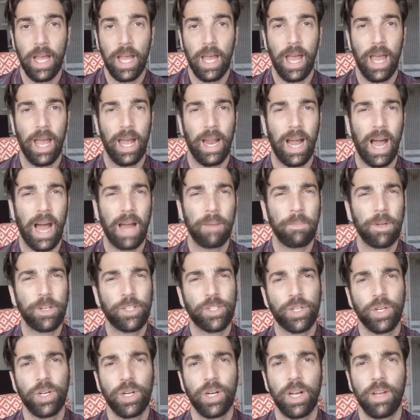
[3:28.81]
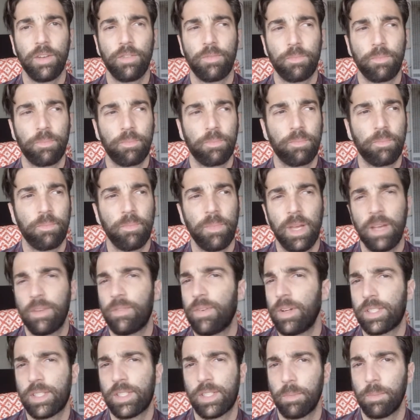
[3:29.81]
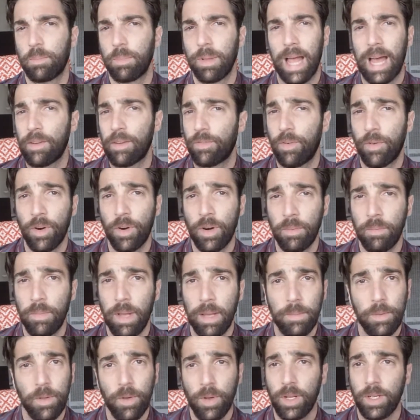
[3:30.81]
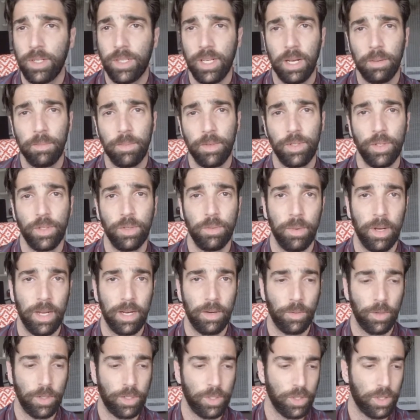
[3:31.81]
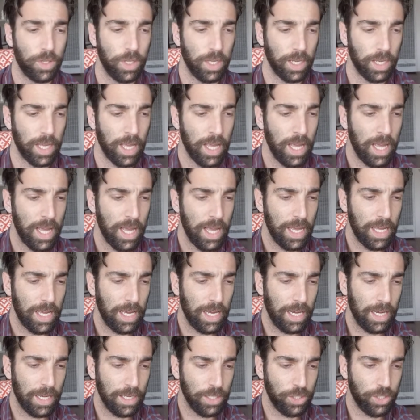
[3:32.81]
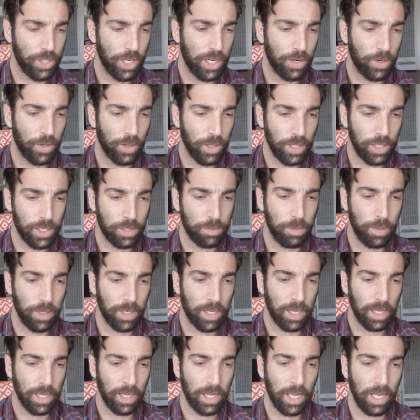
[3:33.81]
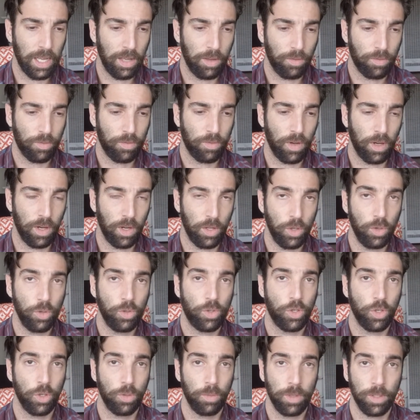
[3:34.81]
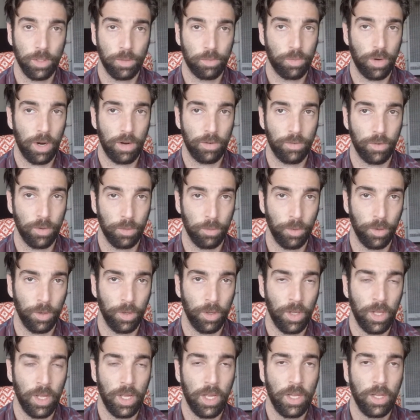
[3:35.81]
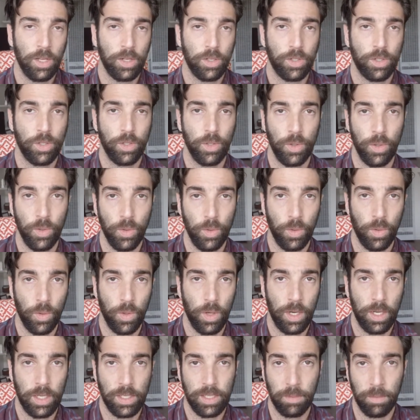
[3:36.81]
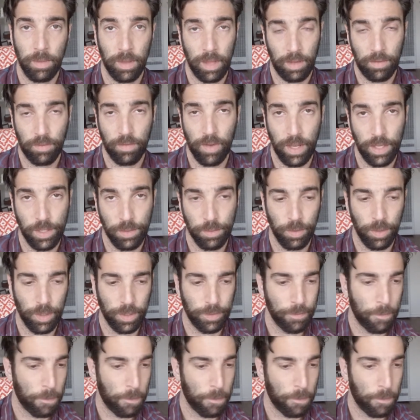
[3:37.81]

And I'm not sure if it's the platform. Maybe you can tell me too, Ben, what you think. Generally speaking, if YouTube is preferable to something like Facebook.